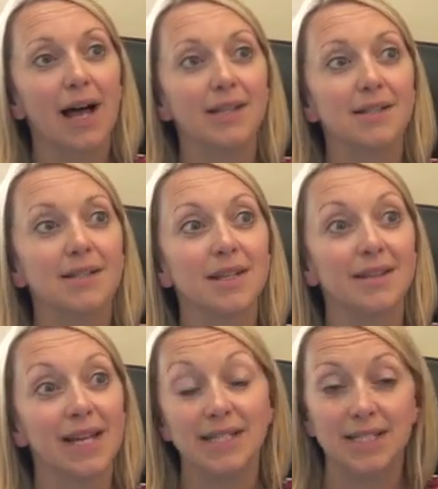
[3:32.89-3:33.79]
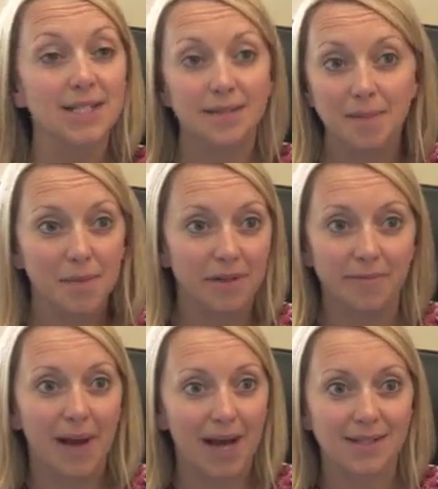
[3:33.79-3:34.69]
and they didn't
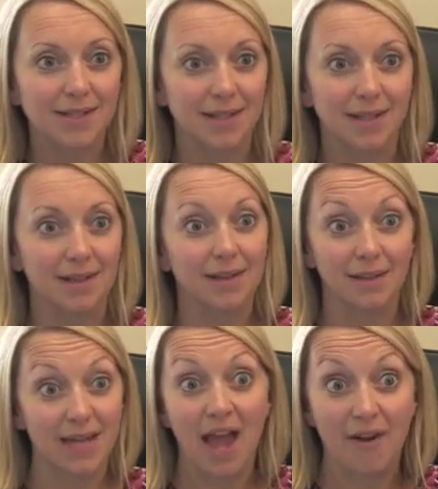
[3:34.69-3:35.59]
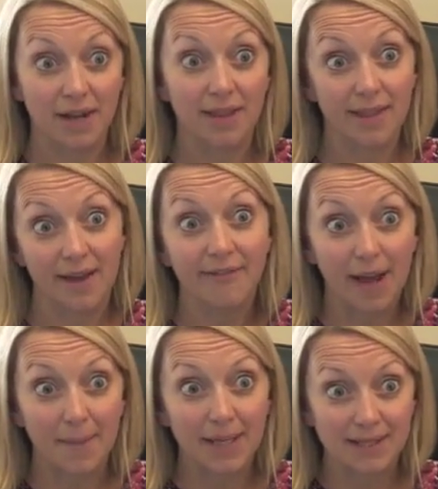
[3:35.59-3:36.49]
move back to the area that their
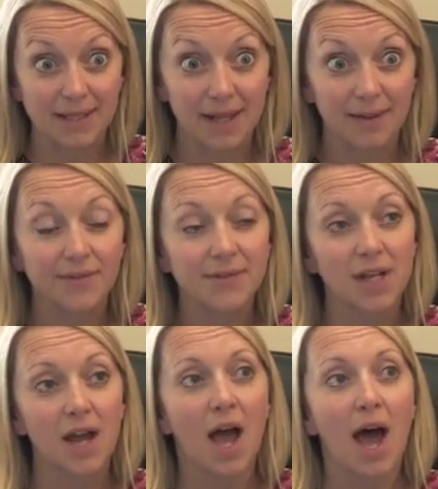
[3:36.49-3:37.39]
families lived,